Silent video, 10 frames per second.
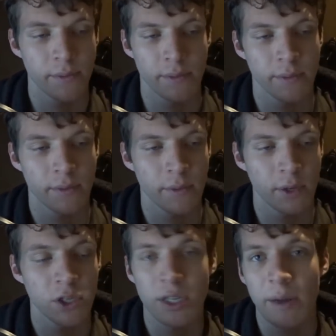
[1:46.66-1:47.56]
he just
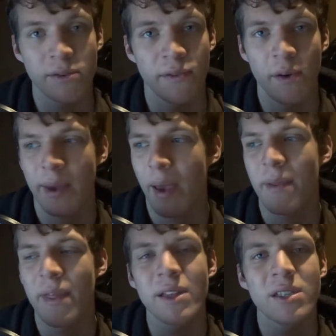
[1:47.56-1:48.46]
kept on filming, but then
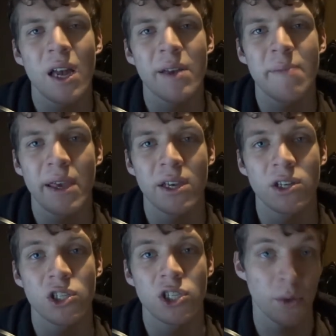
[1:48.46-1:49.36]
started making
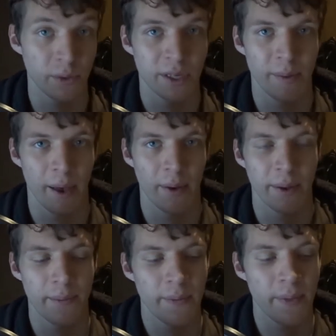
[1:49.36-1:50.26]
jokes about it.
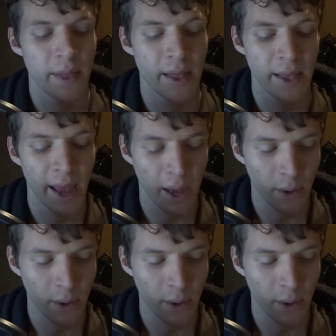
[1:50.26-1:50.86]
Now,